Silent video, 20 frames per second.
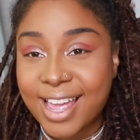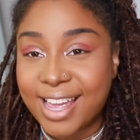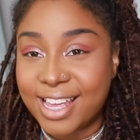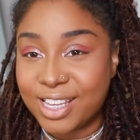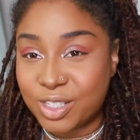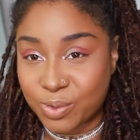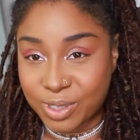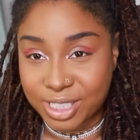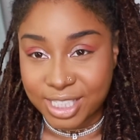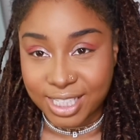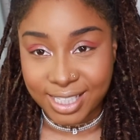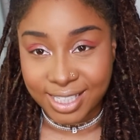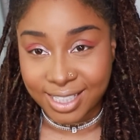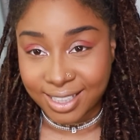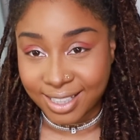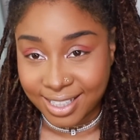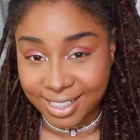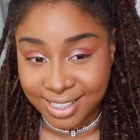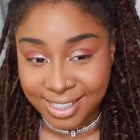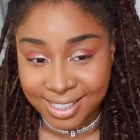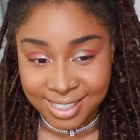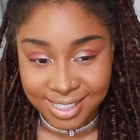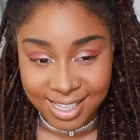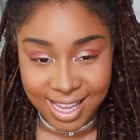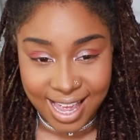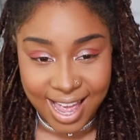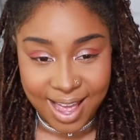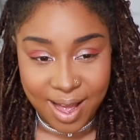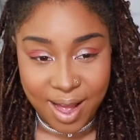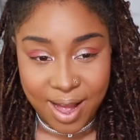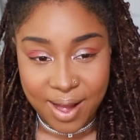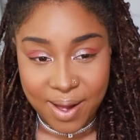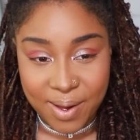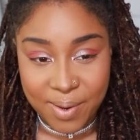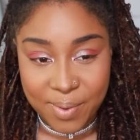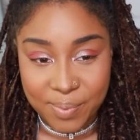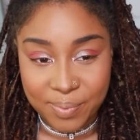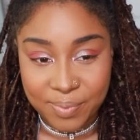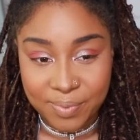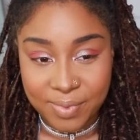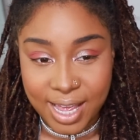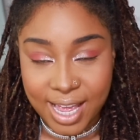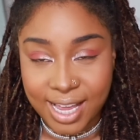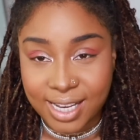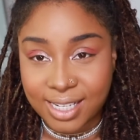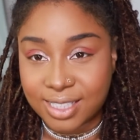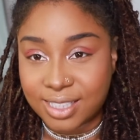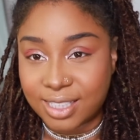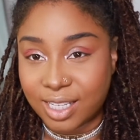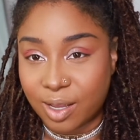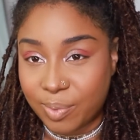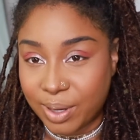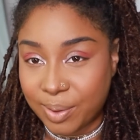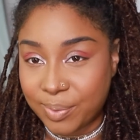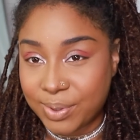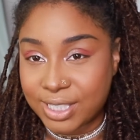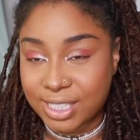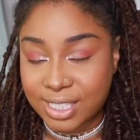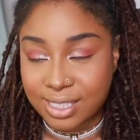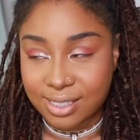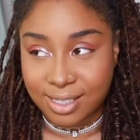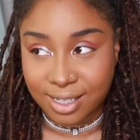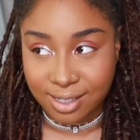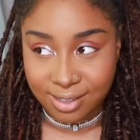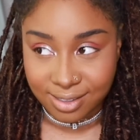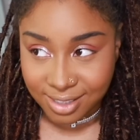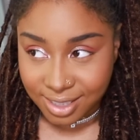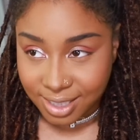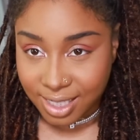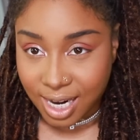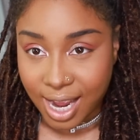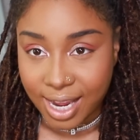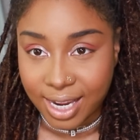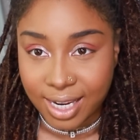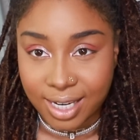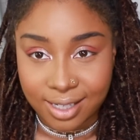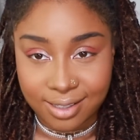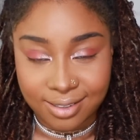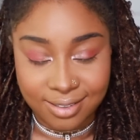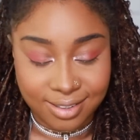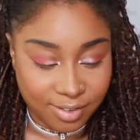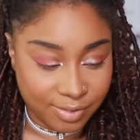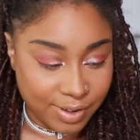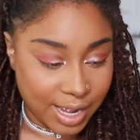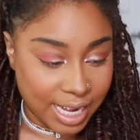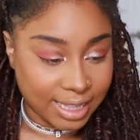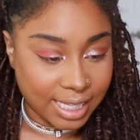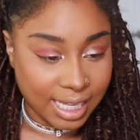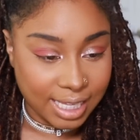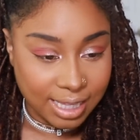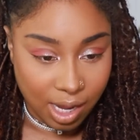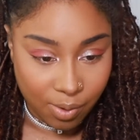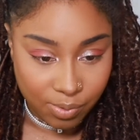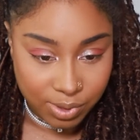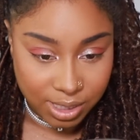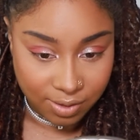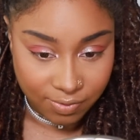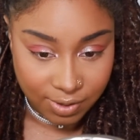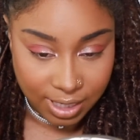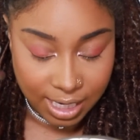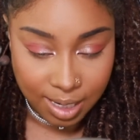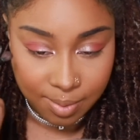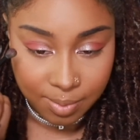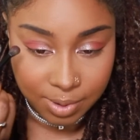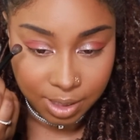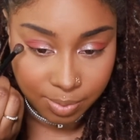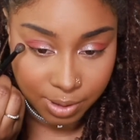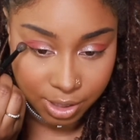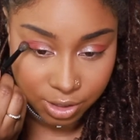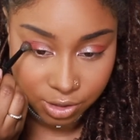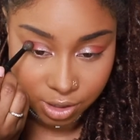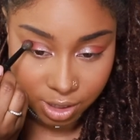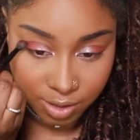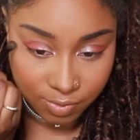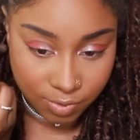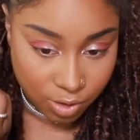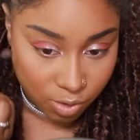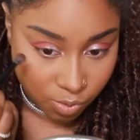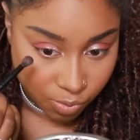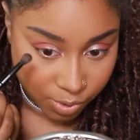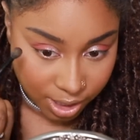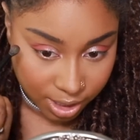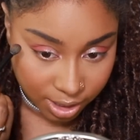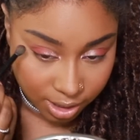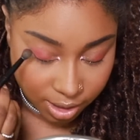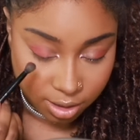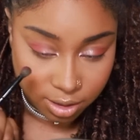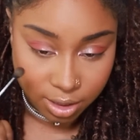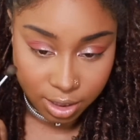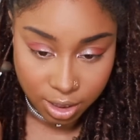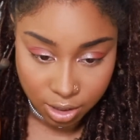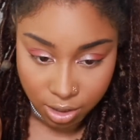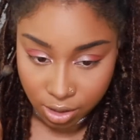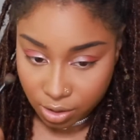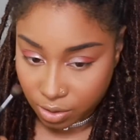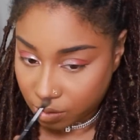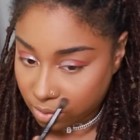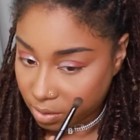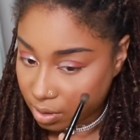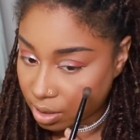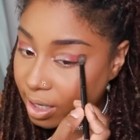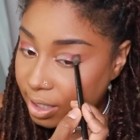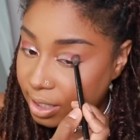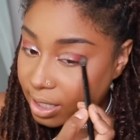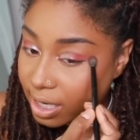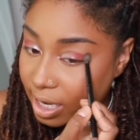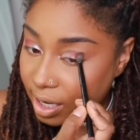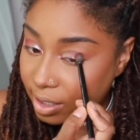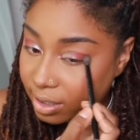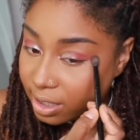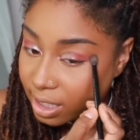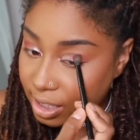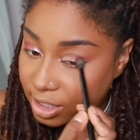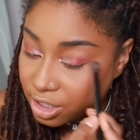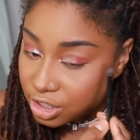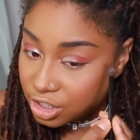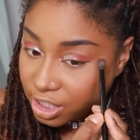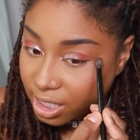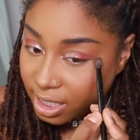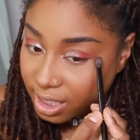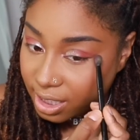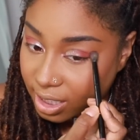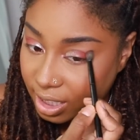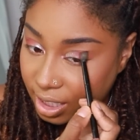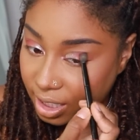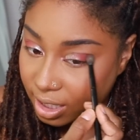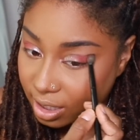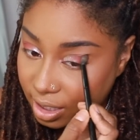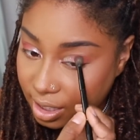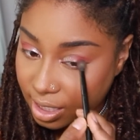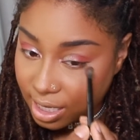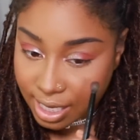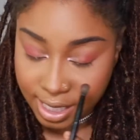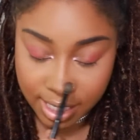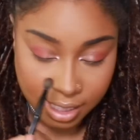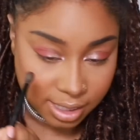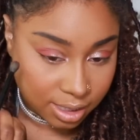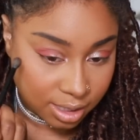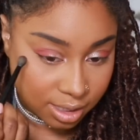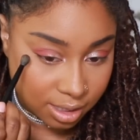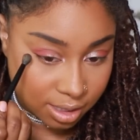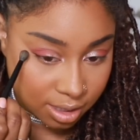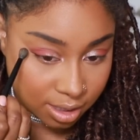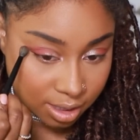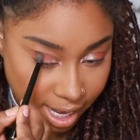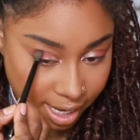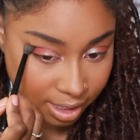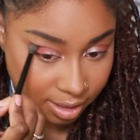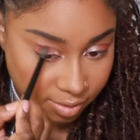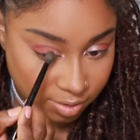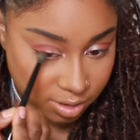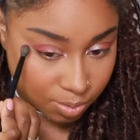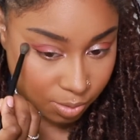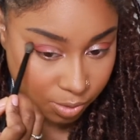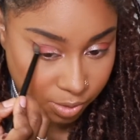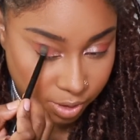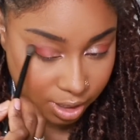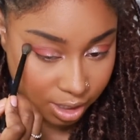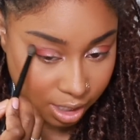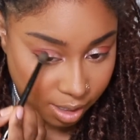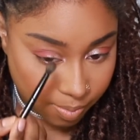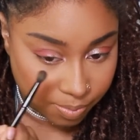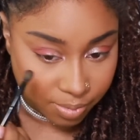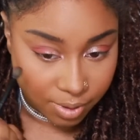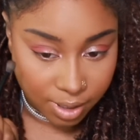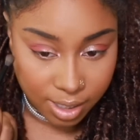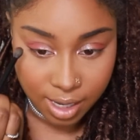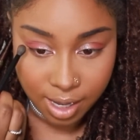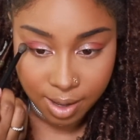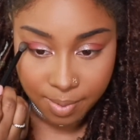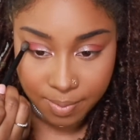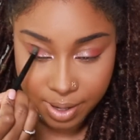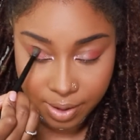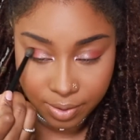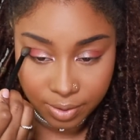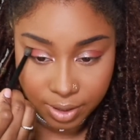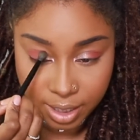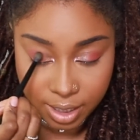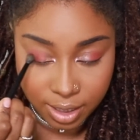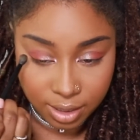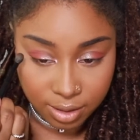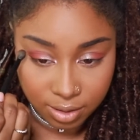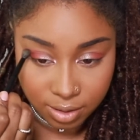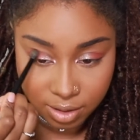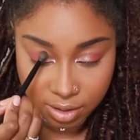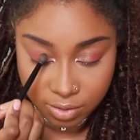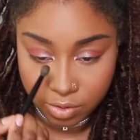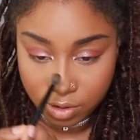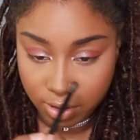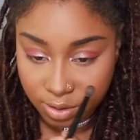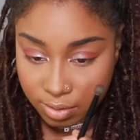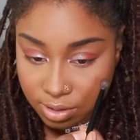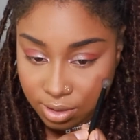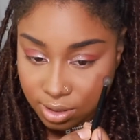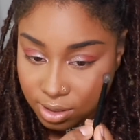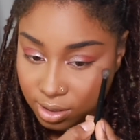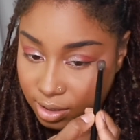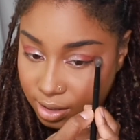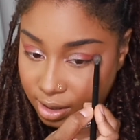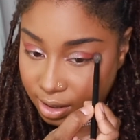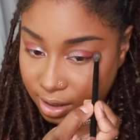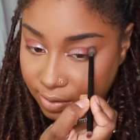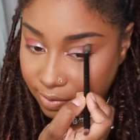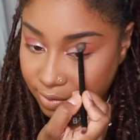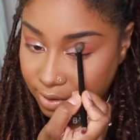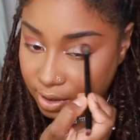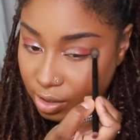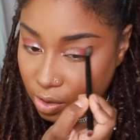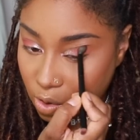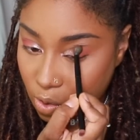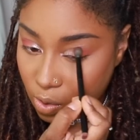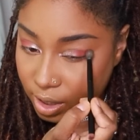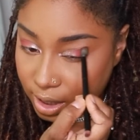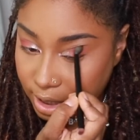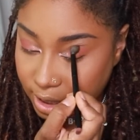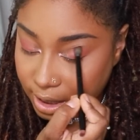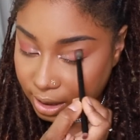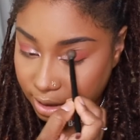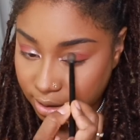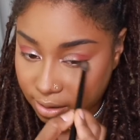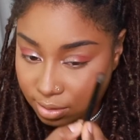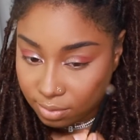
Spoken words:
is ridiculous. And Lil Baby's still denying the fact that that was even him in the picture, even though we clearly know. And now that Jada has kind of spoken up about it, or delivered the corny